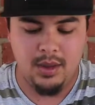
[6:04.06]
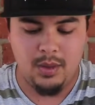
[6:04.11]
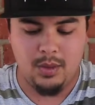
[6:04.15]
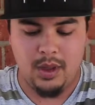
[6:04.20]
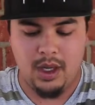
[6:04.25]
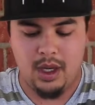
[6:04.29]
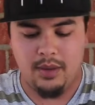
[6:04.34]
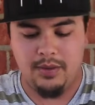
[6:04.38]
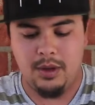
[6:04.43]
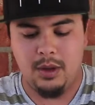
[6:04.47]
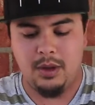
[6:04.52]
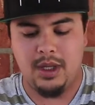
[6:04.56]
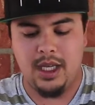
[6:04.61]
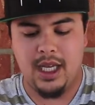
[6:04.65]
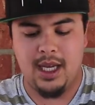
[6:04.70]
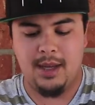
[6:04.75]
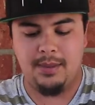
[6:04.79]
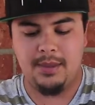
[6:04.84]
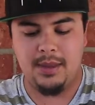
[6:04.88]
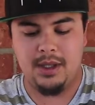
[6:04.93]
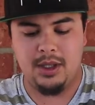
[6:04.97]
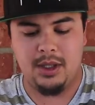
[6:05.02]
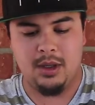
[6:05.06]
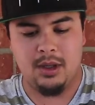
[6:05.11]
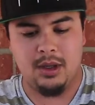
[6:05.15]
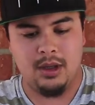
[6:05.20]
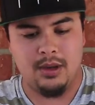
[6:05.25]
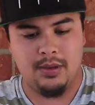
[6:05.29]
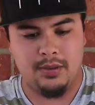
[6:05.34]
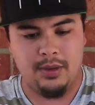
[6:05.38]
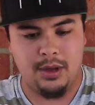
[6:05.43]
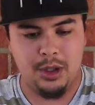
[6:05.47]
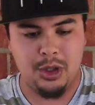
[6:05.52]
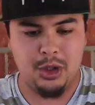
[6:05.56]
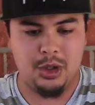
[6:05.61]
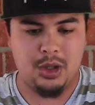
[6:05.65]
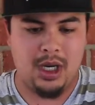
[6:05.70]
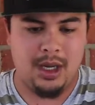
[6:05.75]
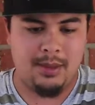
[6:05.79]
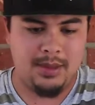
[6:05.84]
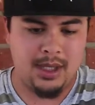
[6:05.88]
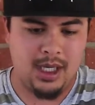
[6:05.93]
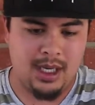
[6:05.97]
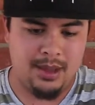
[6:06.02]
where if you kept your French
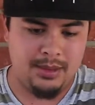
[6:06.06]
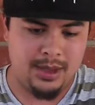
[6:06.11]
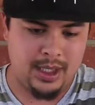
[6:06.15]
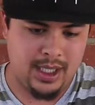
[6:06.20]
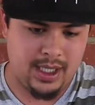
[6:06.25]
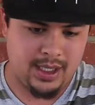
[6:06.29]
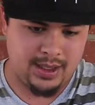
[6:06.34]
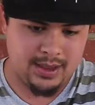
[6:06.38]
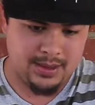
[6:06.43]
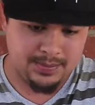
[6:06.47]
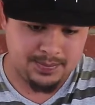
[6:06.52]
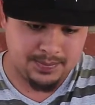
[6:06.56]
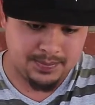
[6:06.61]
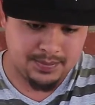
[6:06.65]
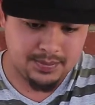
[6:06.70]
dropped object